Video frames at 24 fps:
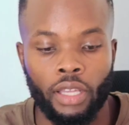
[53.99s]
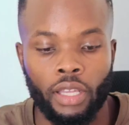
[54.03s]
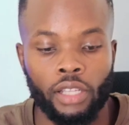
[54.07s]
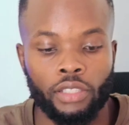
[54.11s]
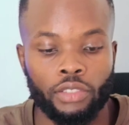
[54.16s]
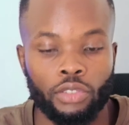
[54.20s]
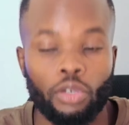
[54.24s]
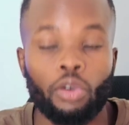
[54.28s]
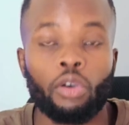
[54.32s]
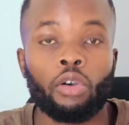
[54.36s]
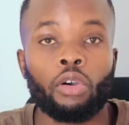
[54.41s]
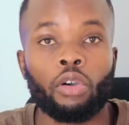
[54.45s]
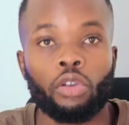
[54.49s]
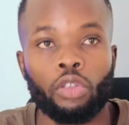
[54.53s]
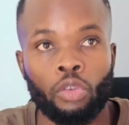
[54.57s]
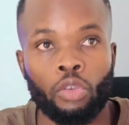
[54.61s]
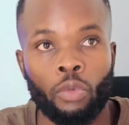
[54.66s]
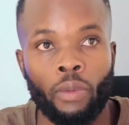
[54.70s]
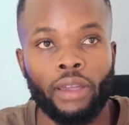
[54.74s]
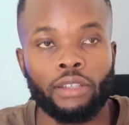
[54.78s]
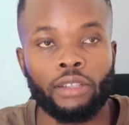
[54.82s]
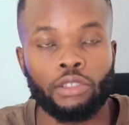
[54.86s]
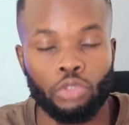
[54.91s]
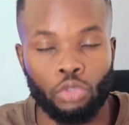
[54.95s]
So you
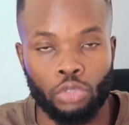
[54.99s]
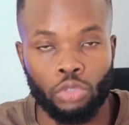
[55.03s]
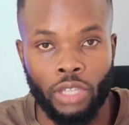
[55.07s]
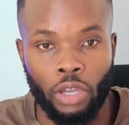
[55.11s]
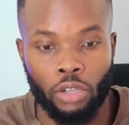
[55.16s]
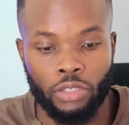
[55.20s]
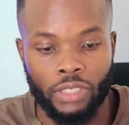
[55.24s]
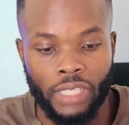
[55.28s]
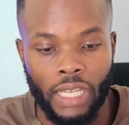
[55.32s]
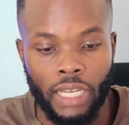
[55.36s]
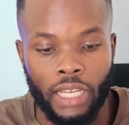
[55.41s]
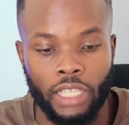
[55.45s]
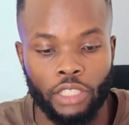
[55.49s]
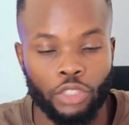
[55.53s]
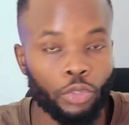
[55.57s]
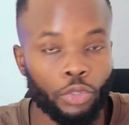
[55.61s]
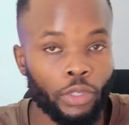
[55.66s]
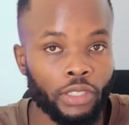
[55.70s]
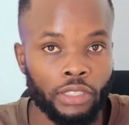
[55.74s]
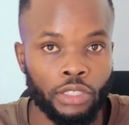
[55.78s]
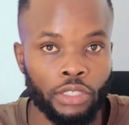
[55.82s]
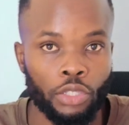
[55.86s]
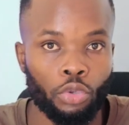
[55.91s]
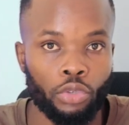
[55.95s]
want to now challenge
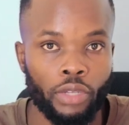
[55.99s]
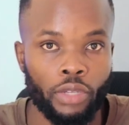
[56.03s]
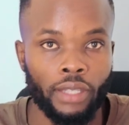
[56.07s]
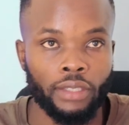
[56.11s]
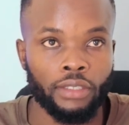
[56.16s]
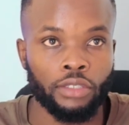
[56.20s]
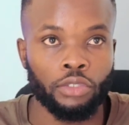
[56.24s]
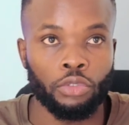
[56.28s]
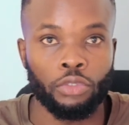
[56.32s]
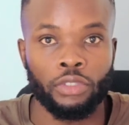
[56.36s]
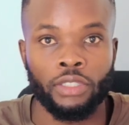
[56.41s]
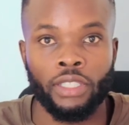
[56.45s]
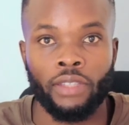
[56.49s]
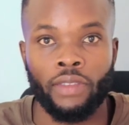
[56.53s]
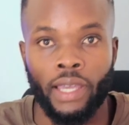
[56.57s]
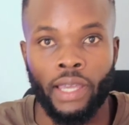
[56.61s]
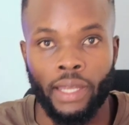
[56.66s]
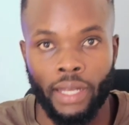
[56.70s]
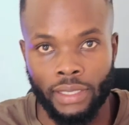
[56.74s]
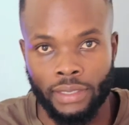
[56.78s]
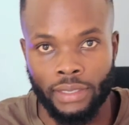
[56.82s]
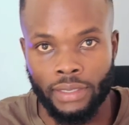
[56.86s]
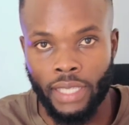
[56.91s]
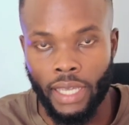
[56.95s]
your students to see the
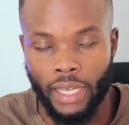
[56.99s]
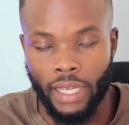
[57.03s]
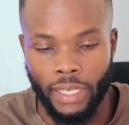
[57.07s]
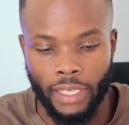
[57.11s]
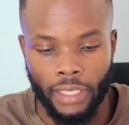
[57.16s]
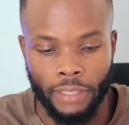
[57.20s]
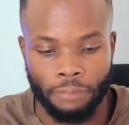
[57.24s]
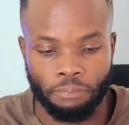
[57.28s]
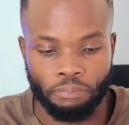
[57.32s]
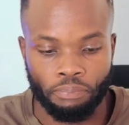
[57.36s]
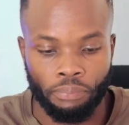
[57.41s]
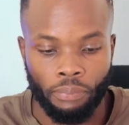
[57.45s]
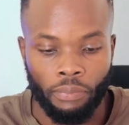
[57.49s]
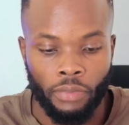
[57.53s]
understanding.